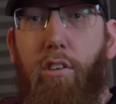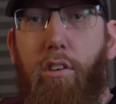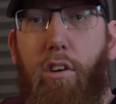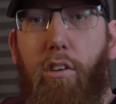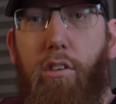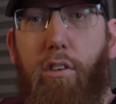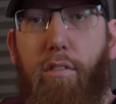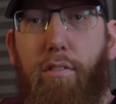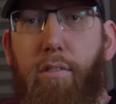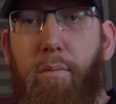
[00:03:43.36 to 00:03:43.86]
good
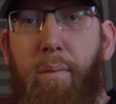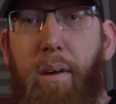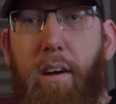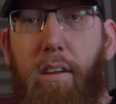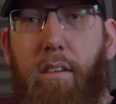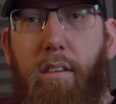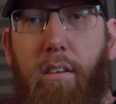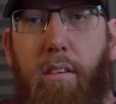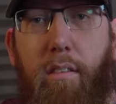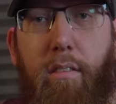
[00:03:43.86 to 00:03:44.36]
audio from
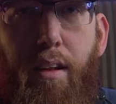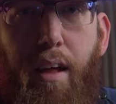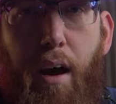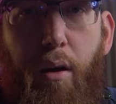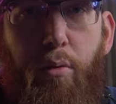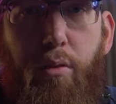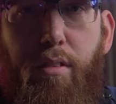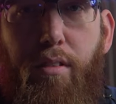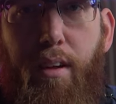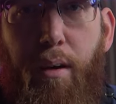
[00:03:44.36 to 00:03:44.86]
that.
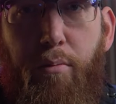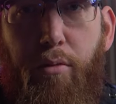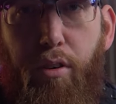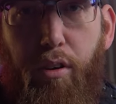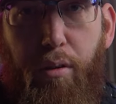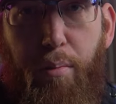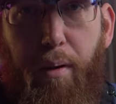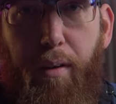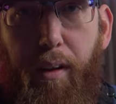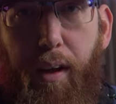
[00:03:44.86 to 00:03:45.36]
Now it's time to
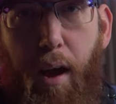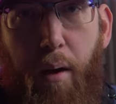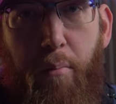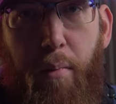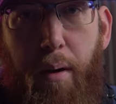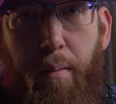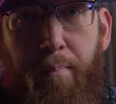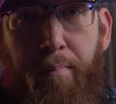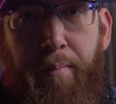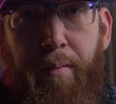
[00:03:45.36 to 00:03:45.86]
talk about the
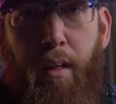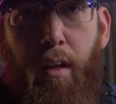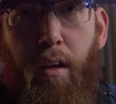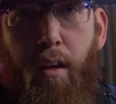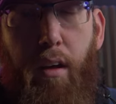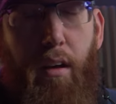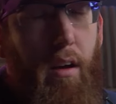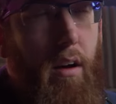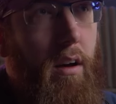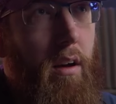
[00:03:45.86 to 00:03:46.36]
camera,
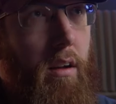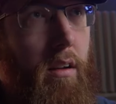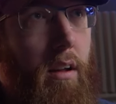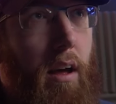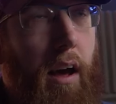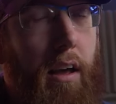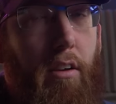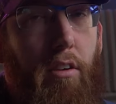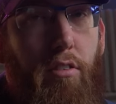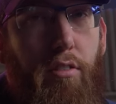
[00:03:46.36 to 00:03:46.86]

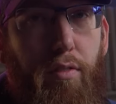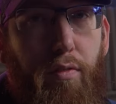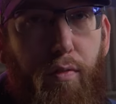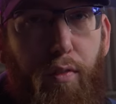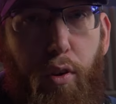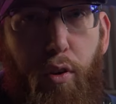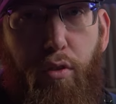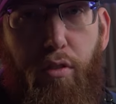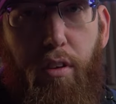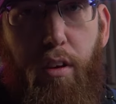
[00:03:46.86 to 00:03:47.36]
and I use
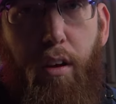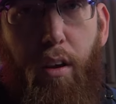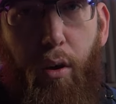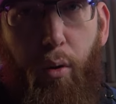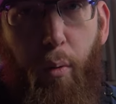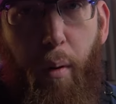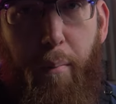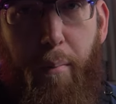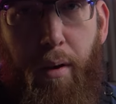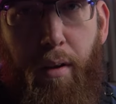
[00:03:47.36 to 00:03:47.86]
Fuji
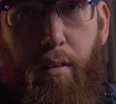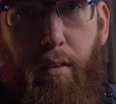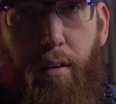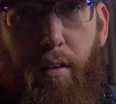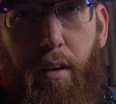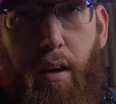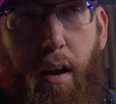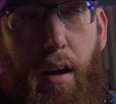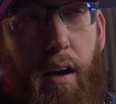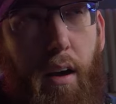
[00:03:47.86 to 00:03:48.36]
equipment,
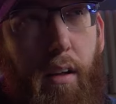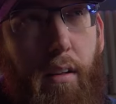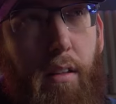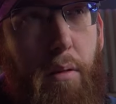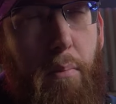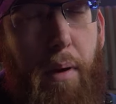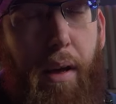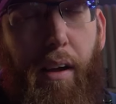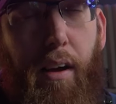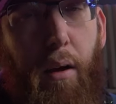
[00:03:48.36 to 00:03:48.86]
and
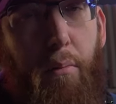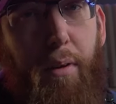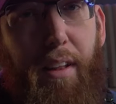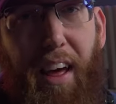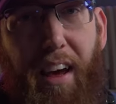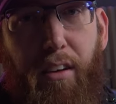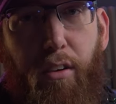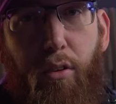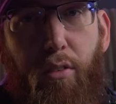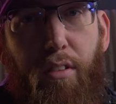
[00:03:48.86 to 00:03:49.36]
the main camera
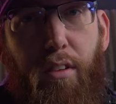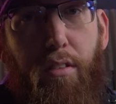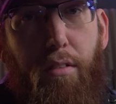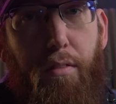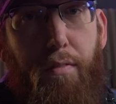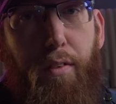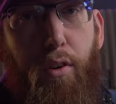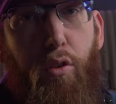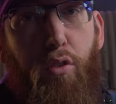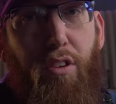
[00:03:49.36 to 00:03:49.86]
that I use is
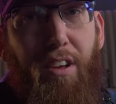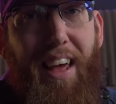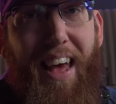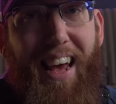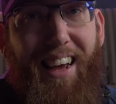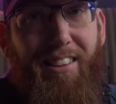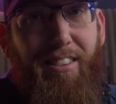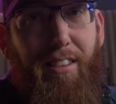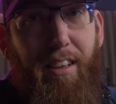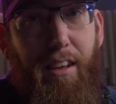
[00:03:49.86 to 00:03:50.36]
the Fuji
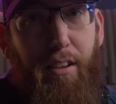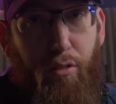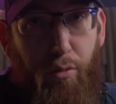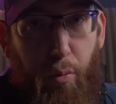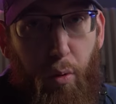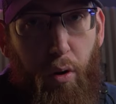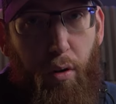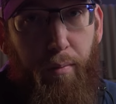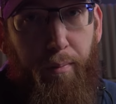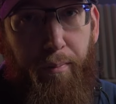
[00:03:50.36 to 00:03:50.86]

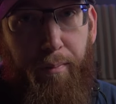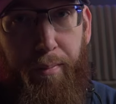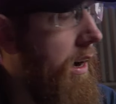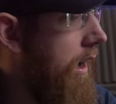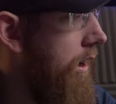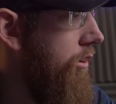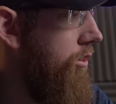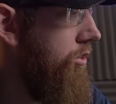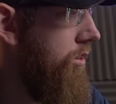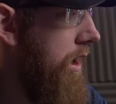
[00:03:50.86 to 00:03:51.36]
X-H1.
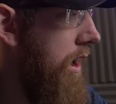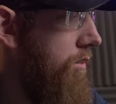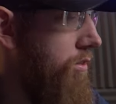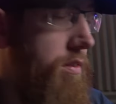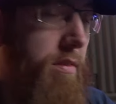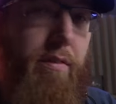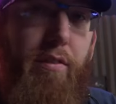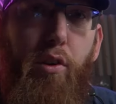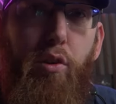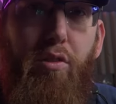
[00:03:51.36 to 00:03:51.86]
I also have
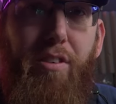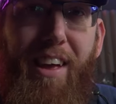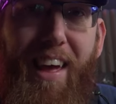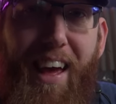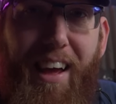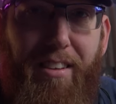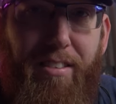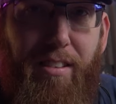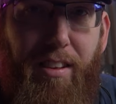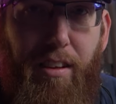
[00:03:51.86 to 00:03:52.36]
some Fuji
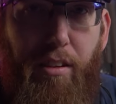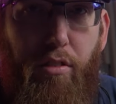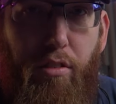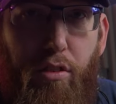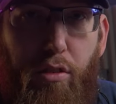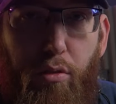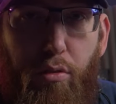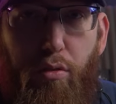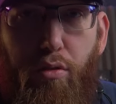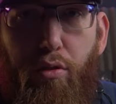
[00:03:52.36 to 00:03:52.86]

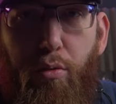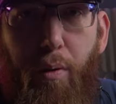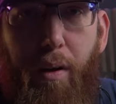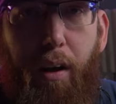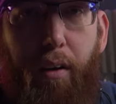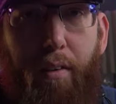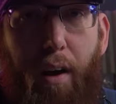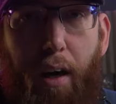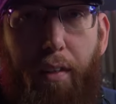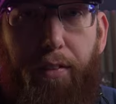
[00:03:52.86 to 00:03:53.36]
X-T2s, so when
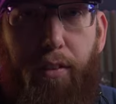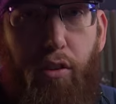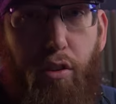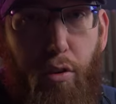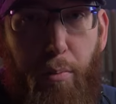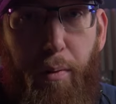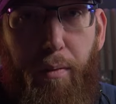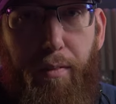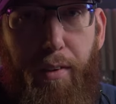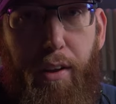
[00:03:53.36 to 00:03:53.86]
I've had the
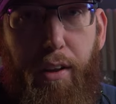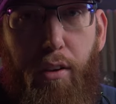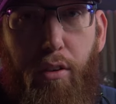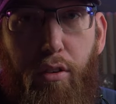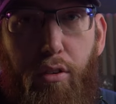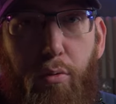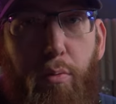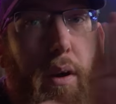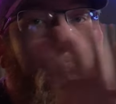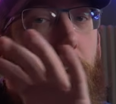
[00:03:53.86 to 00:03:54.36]
double
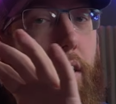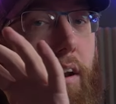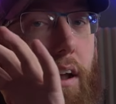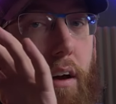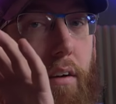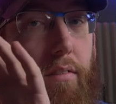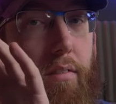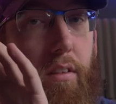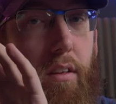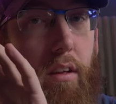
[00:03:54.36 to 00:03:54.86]
videos where you can
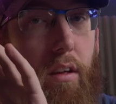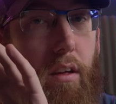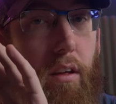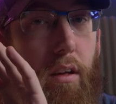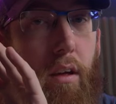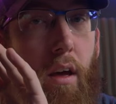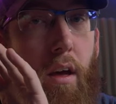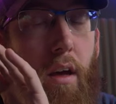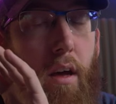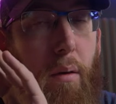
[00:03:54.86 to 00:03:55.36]
have
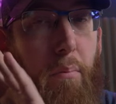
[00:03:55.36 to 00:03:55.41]
the